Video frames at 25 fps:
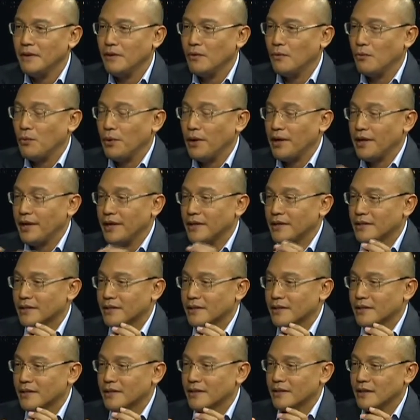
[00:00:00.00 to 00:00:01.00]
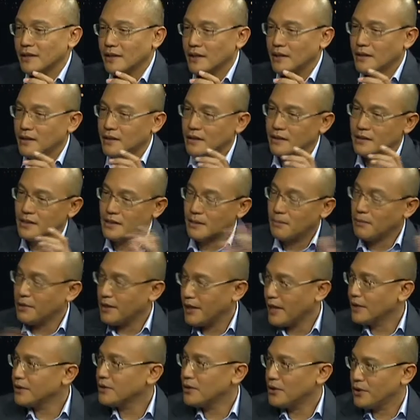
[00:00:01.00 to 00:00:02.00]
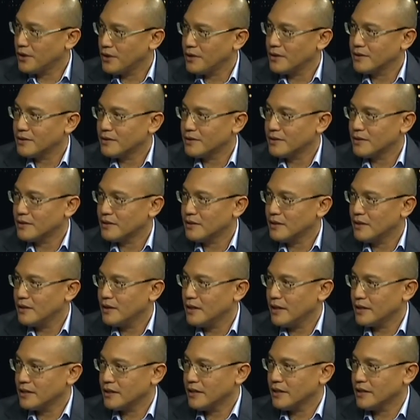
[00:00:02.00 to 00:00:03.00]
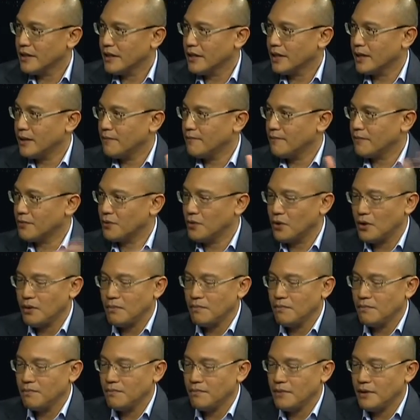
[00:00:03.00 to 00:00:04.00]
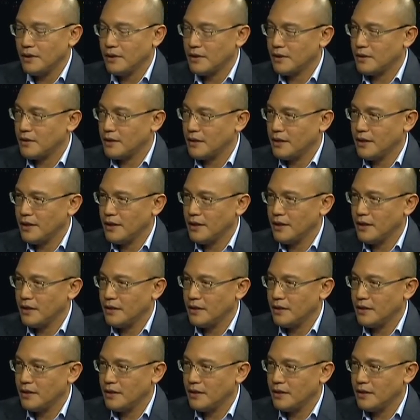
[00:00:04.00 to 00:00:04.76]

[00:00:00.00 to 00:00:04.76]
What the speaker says: Whereas some of the other oils are actually, they come from the